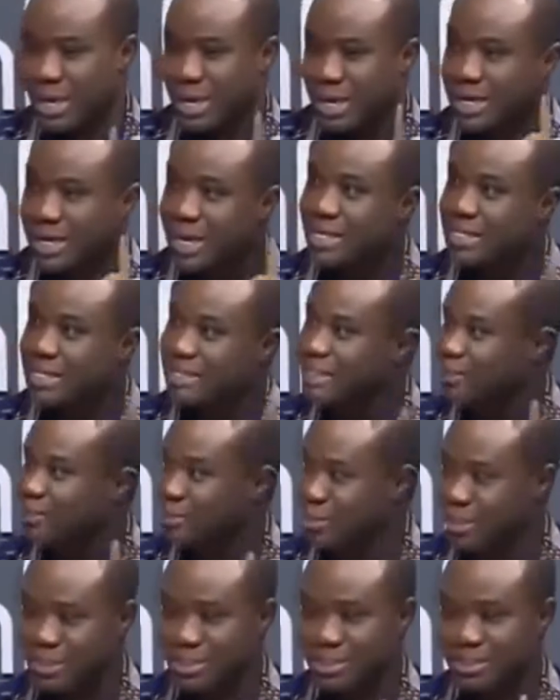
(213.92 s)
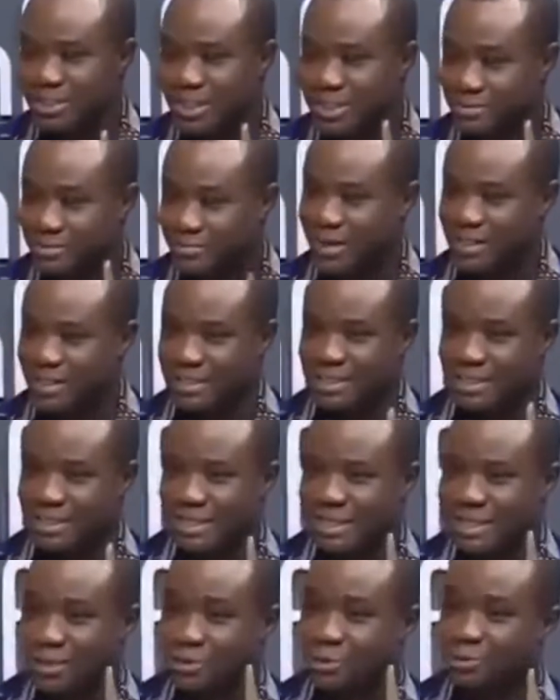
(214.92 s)
In addition to this, in fact,
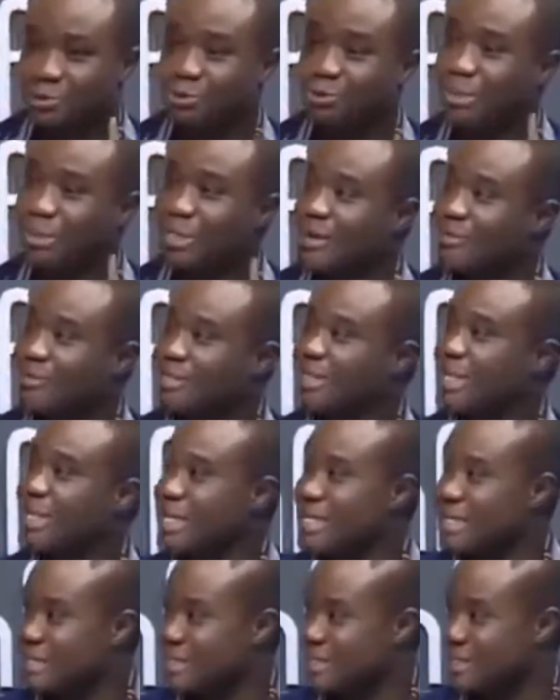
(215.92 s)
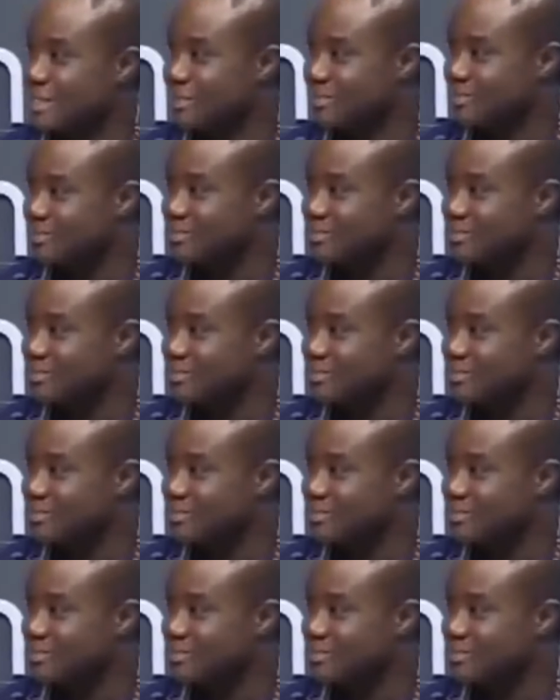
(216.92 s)
in 2008,